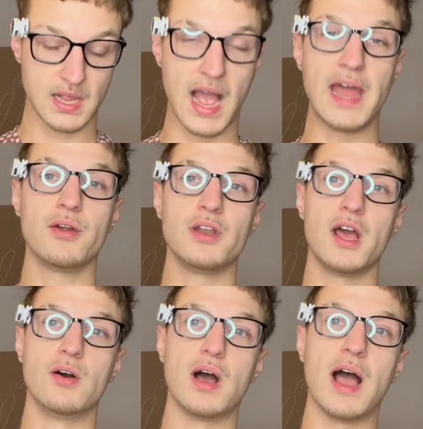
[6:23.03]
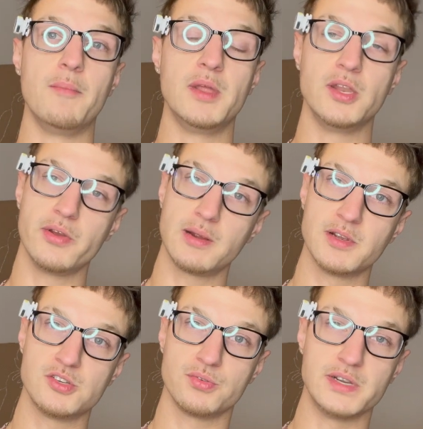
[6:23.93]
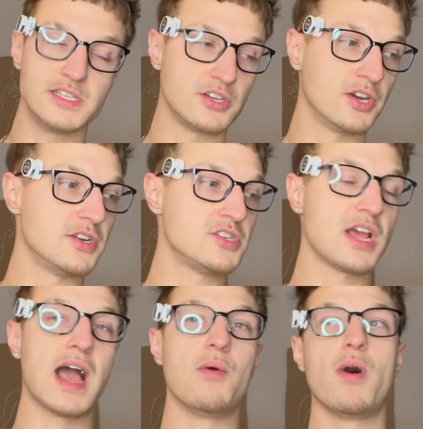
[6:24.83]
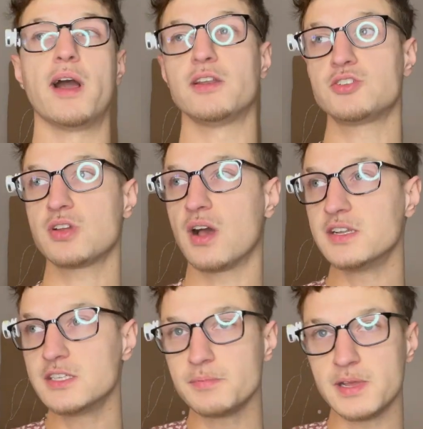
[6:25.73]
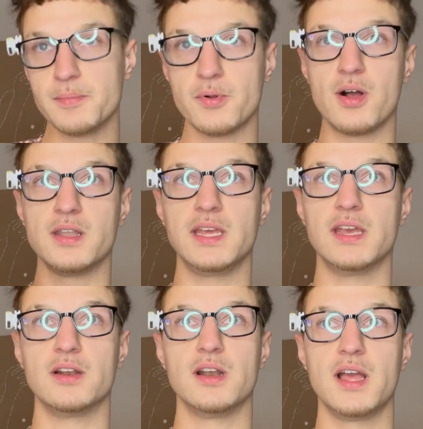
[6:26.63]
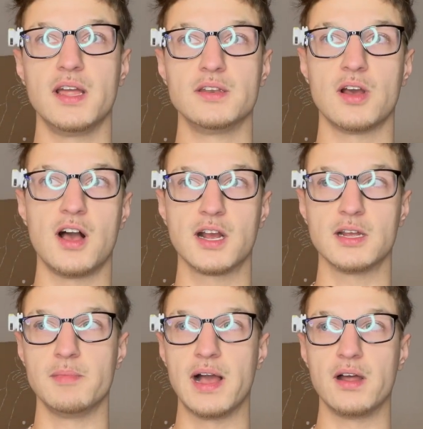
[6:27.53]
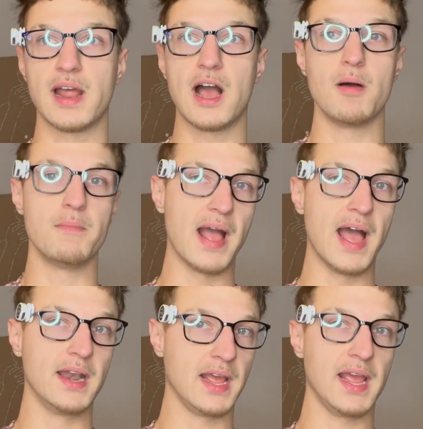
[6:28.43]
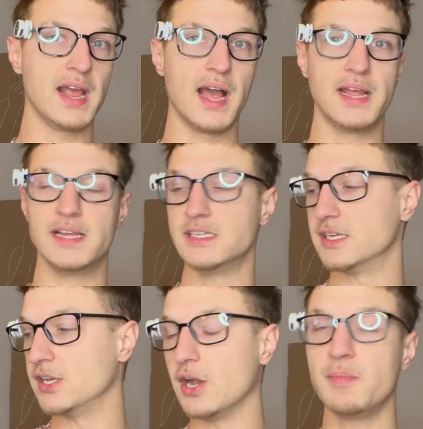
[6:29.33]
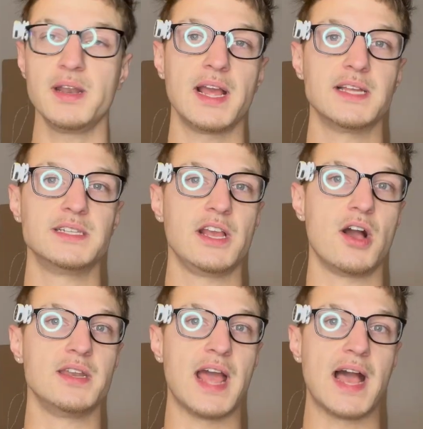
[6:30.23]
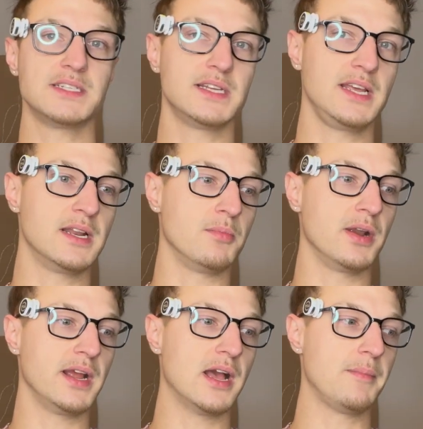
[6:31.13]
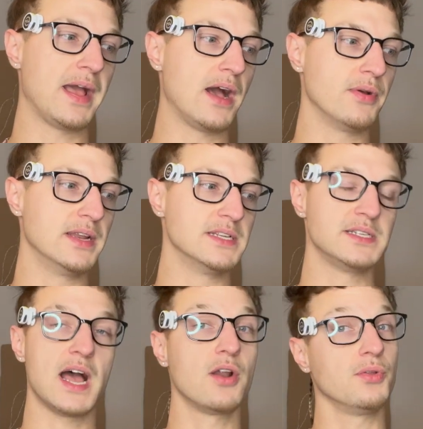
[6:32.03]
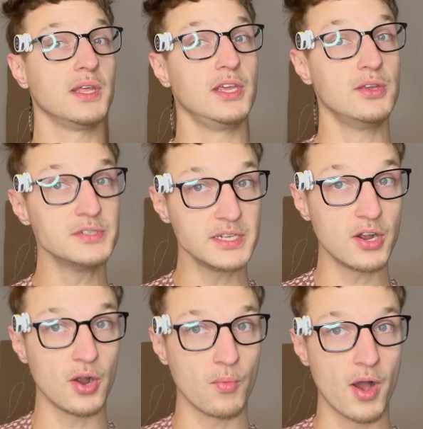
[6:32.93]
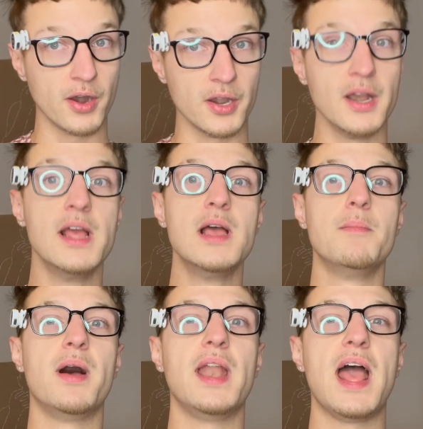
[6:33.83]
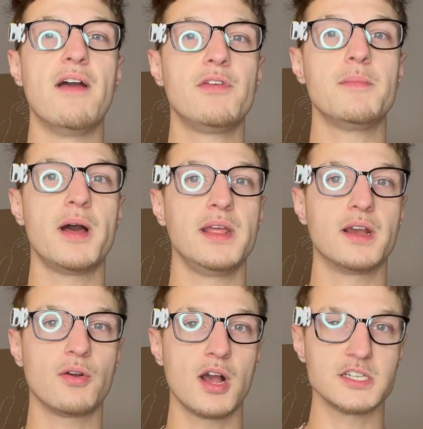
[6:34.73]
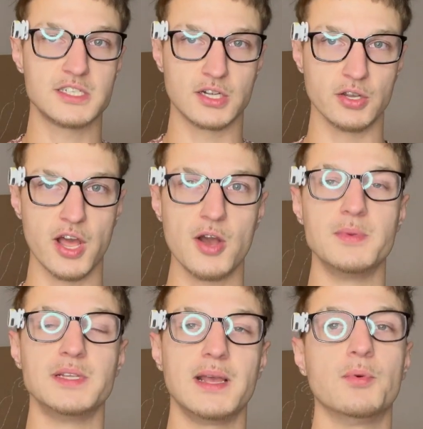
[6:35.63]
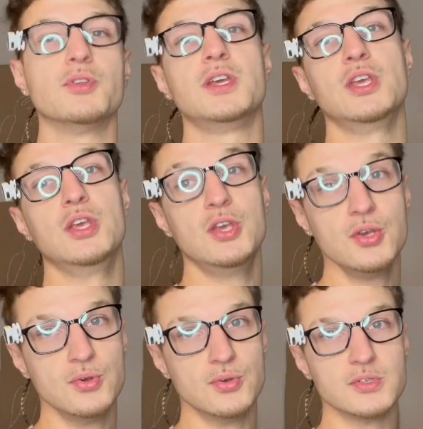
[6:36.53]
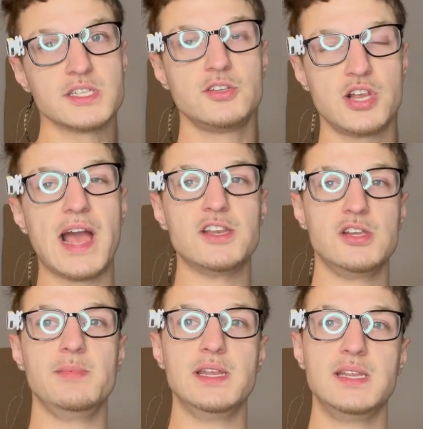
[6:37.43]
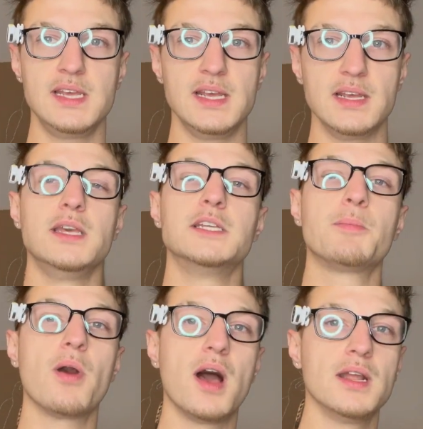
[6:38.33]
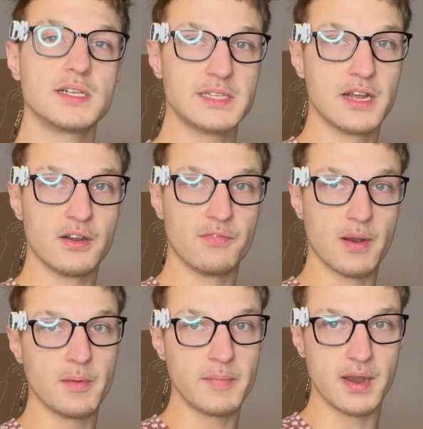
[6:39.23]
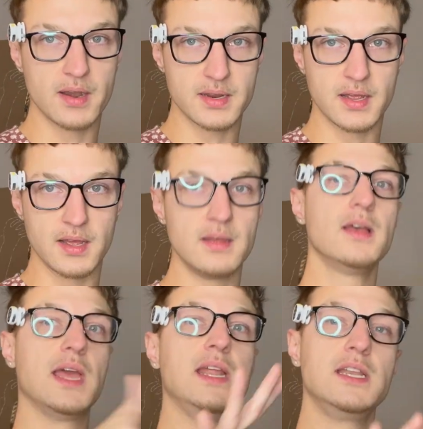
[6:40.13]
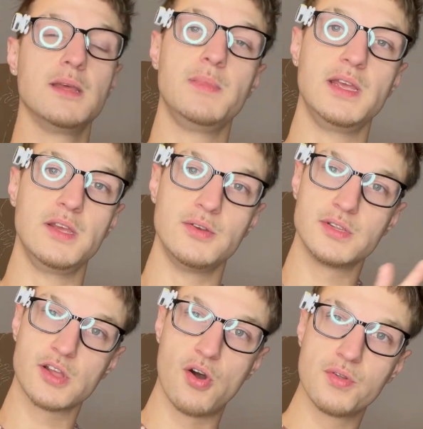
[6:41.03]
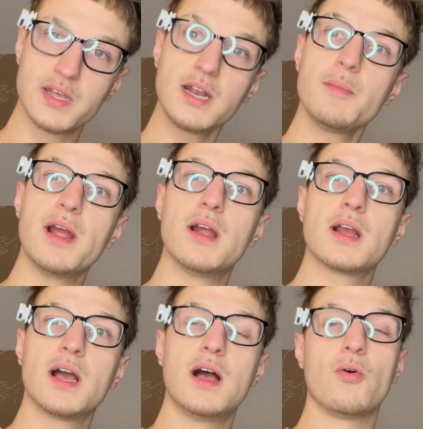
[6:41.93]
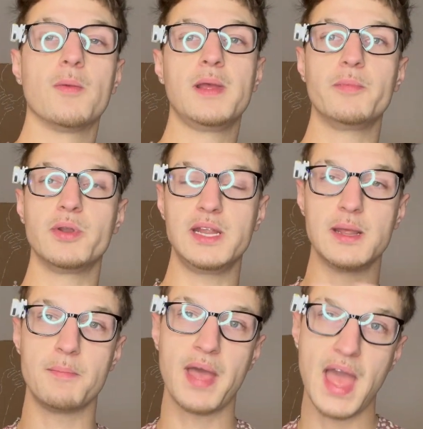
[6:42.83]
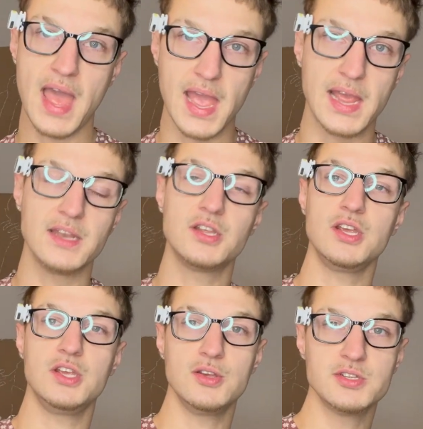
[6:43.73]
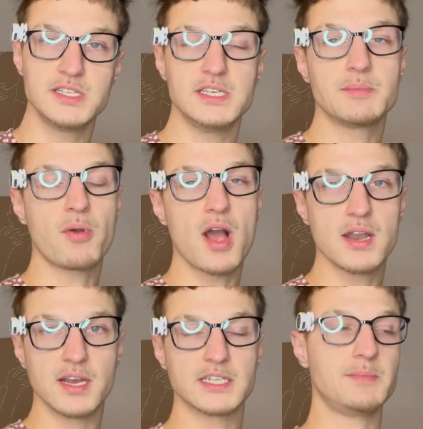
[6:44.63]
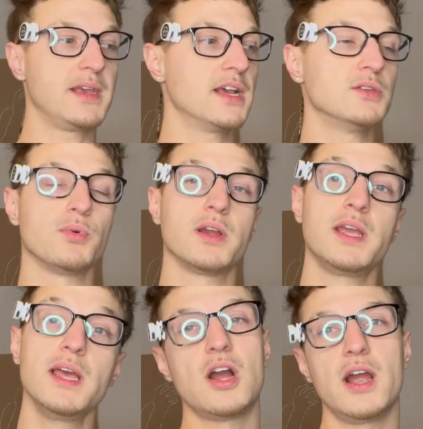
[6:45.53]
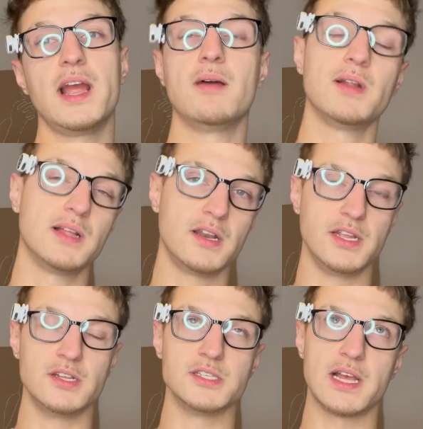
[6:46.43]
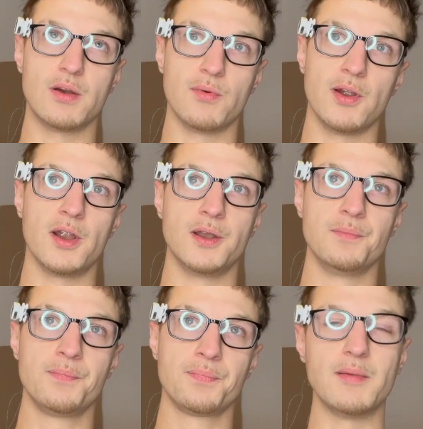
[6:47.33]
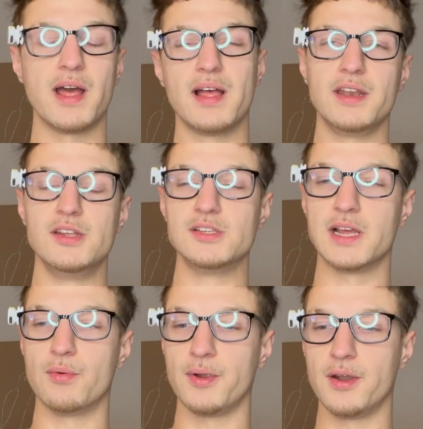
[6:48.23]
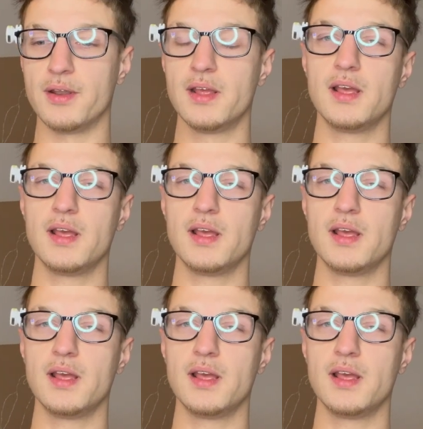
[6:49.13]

I don't know. I've been doing a bunch of research. I watch tons of people on the internet talk about how bad AI is, and nobody has the audacity to bring up how it is not only using our water, but everybody across the globe is able to use ChatGPT. These products that are from America, they need to be used only in America, or people need to pay to use these products because sorry, I'm not allowed to use that word. I'm not allowed to use that word.